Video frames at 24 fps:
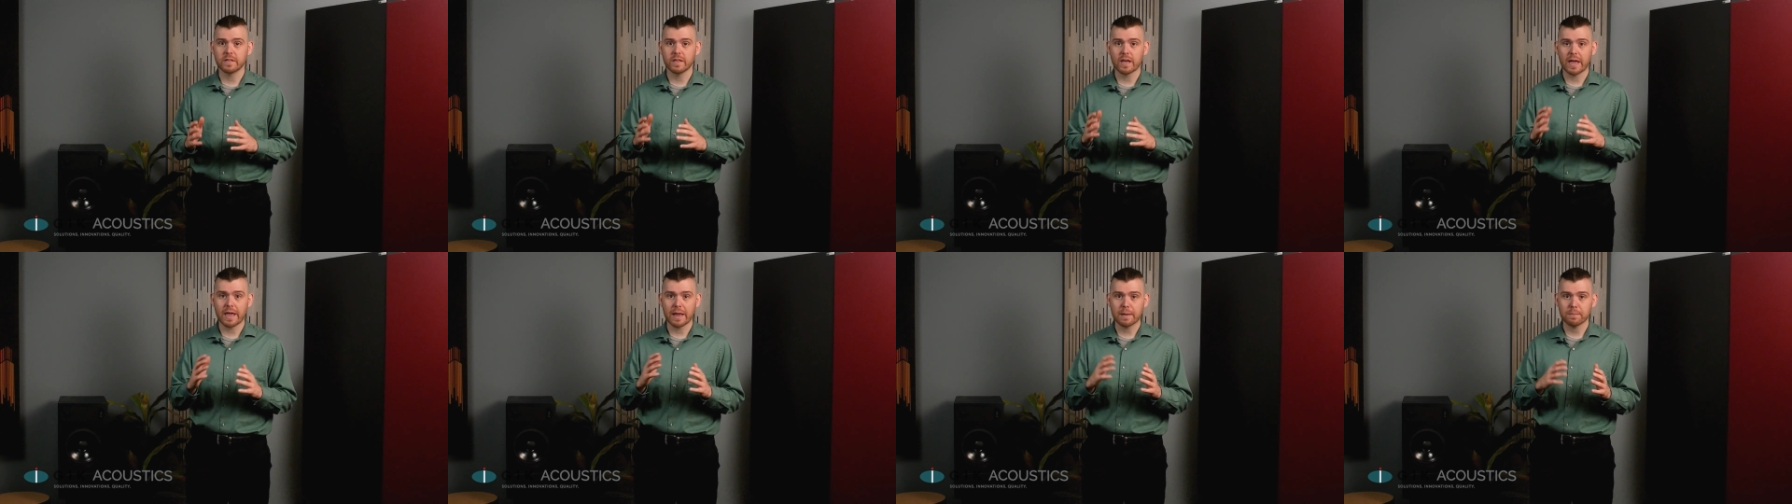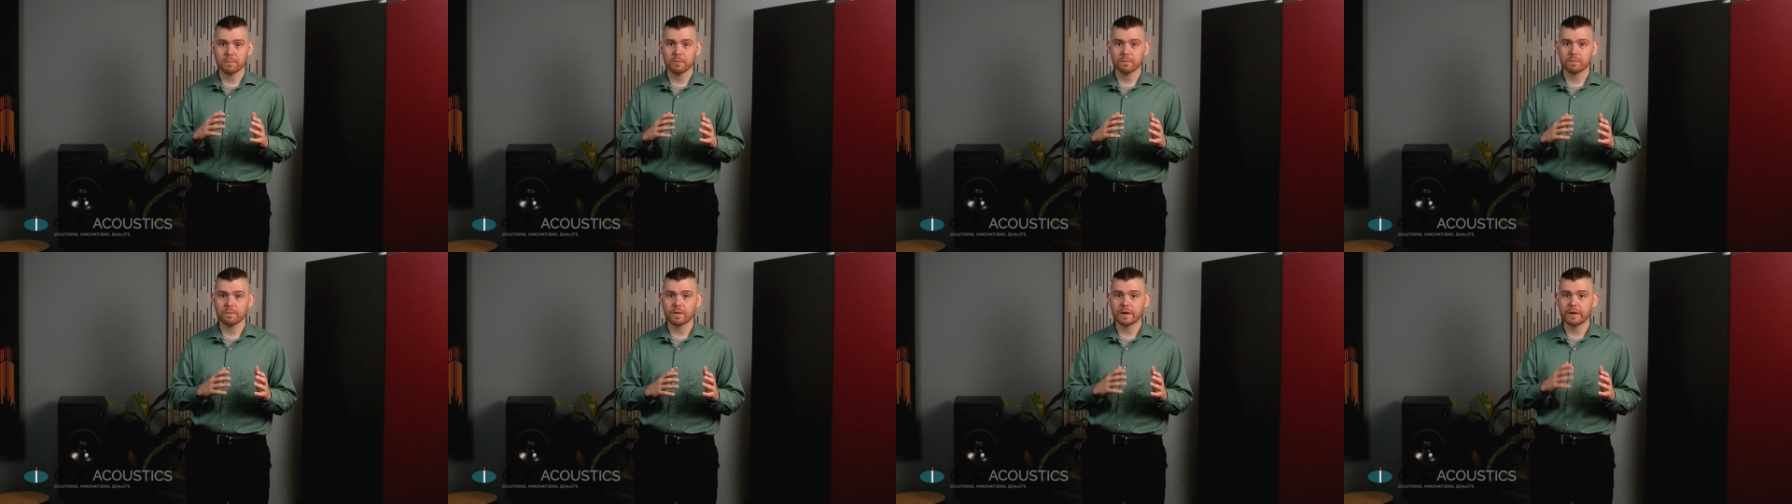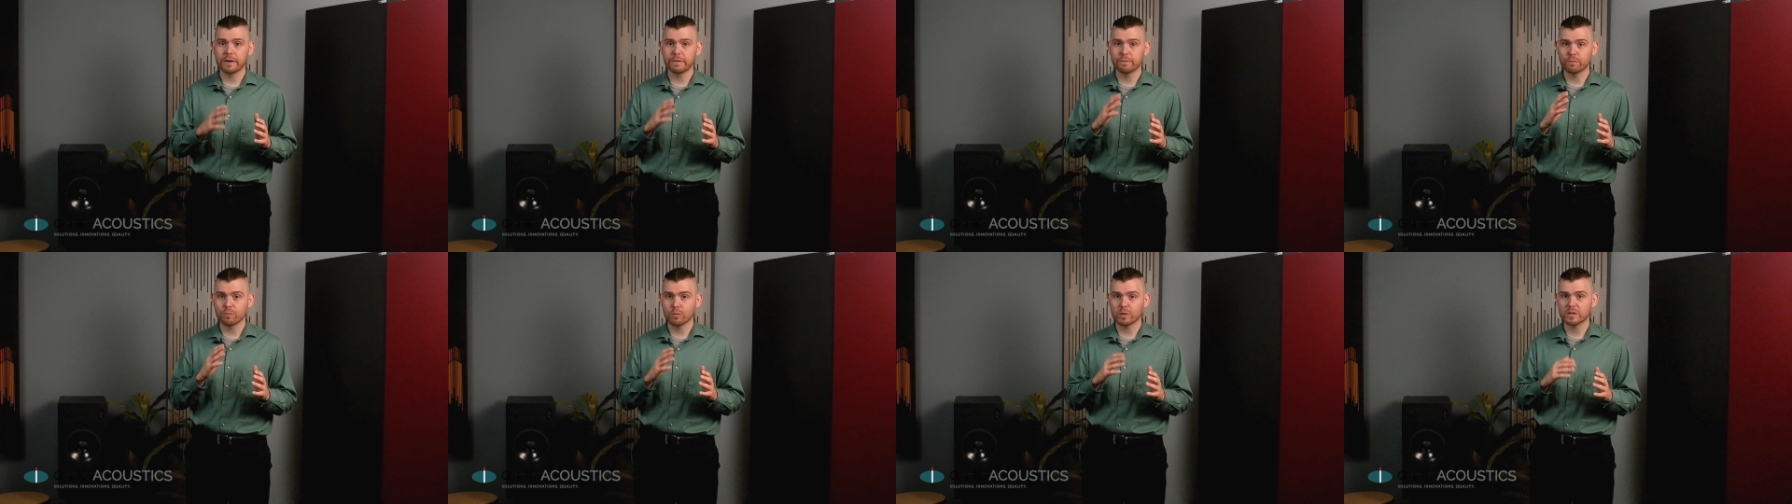the amplifier
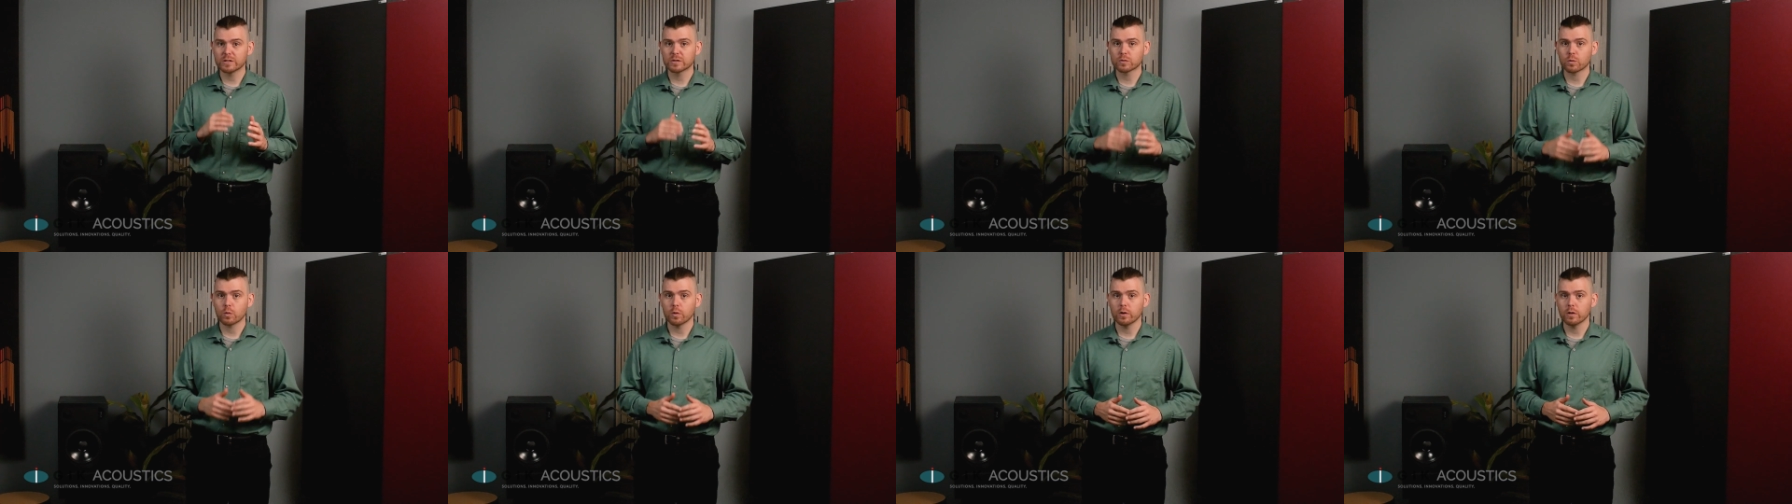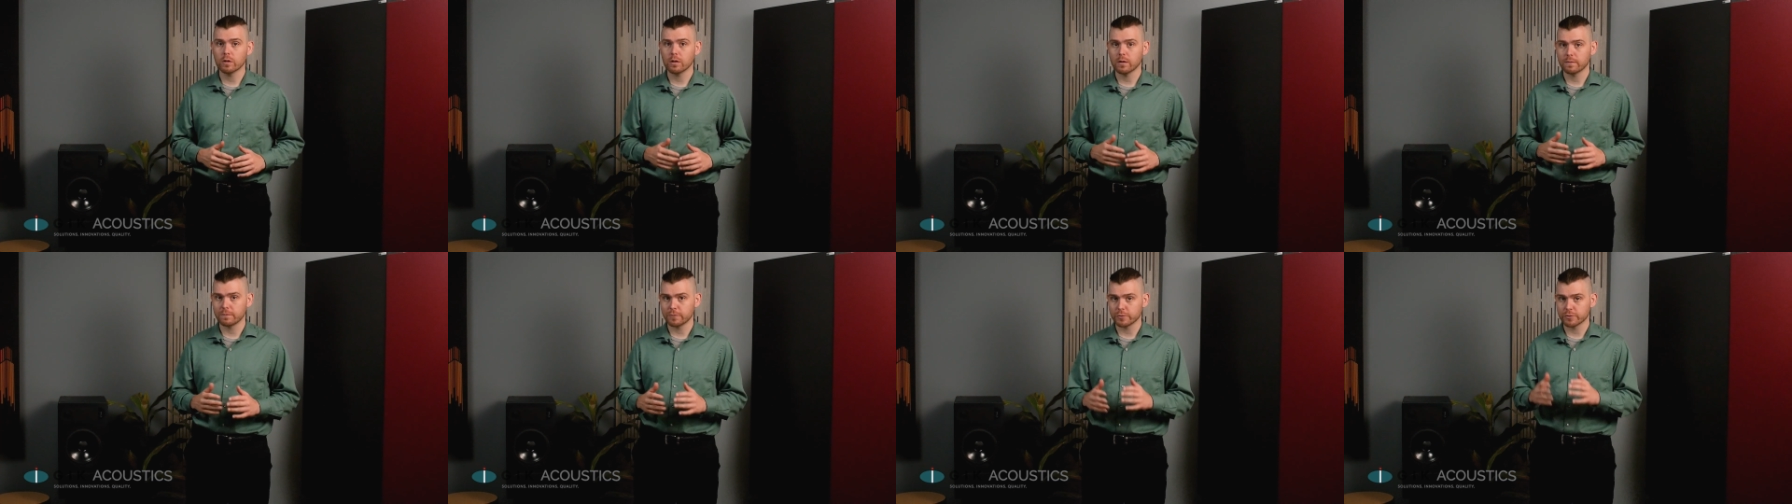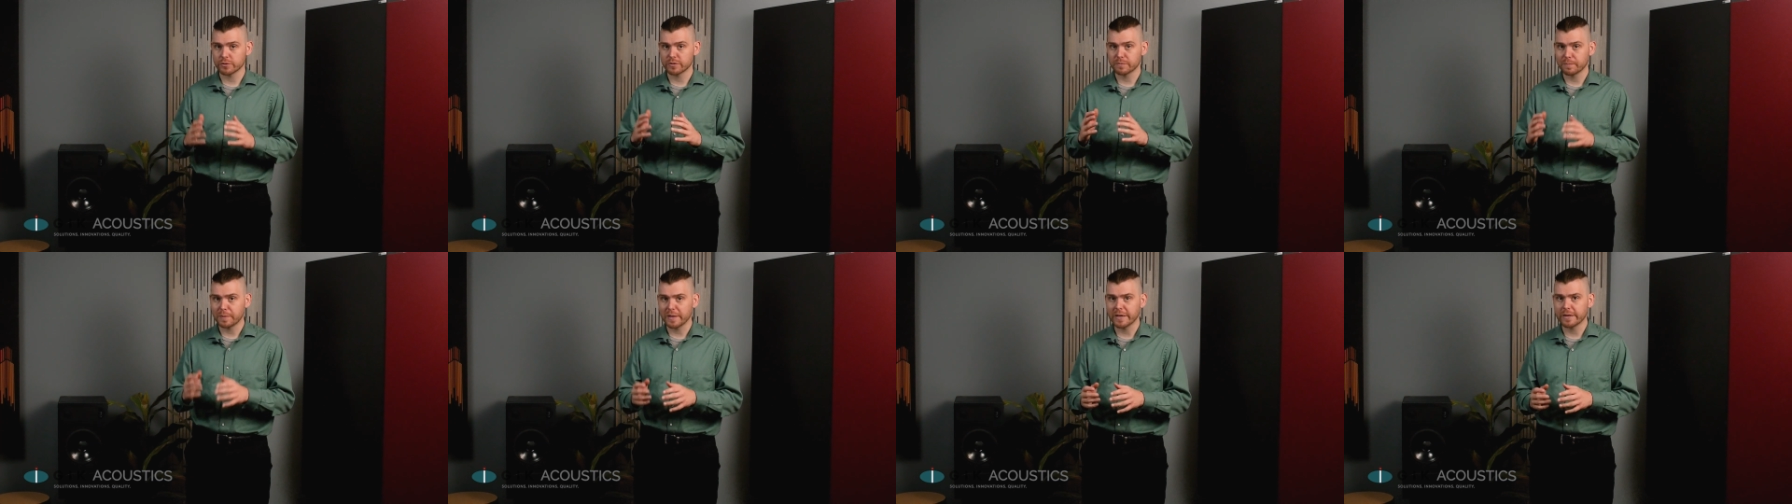and voice coil of your
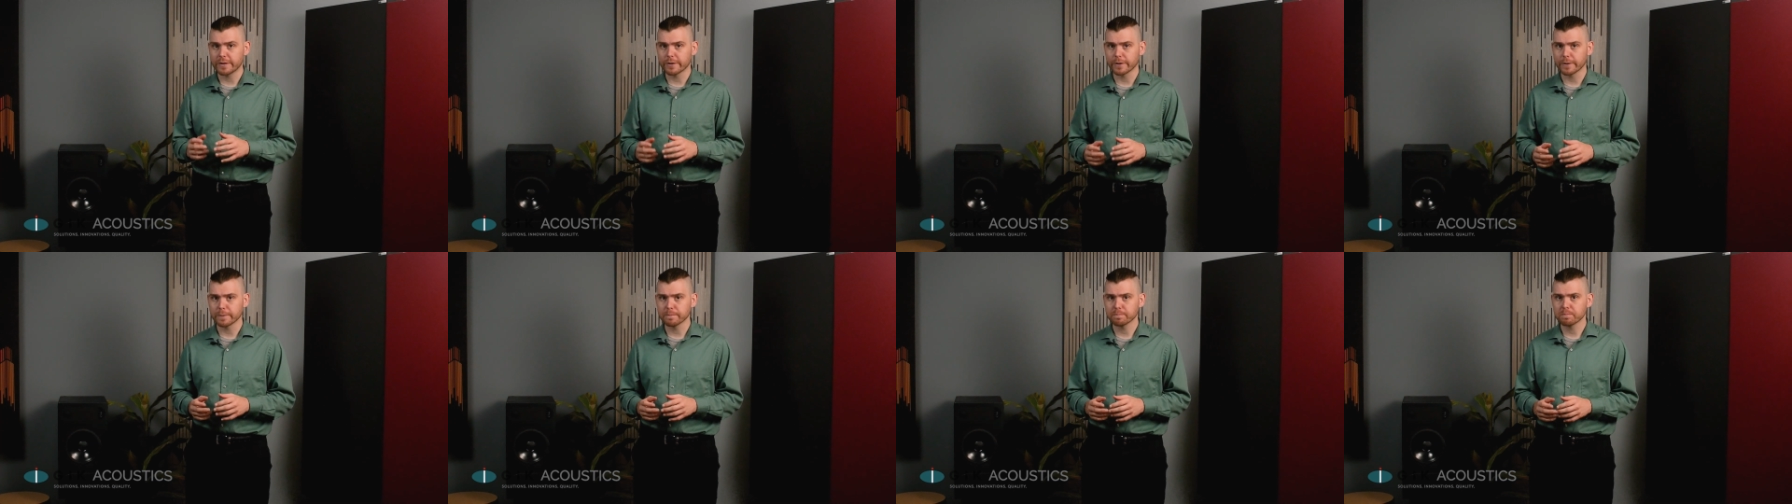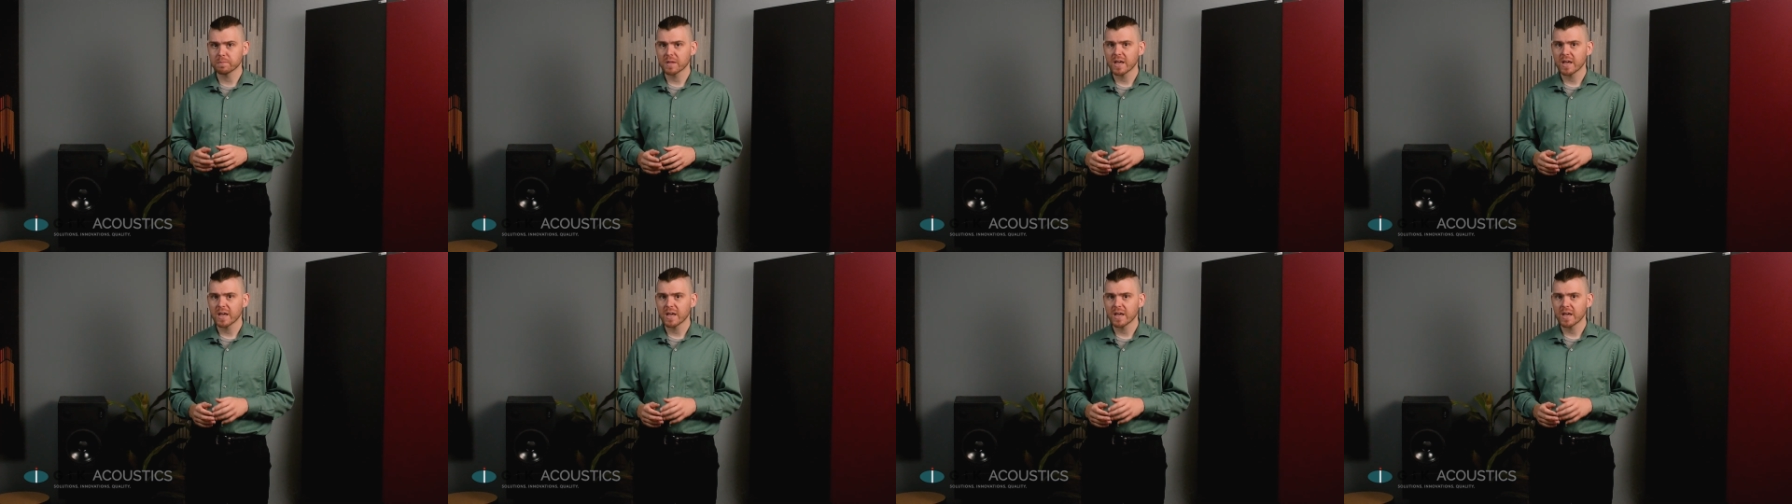speaker.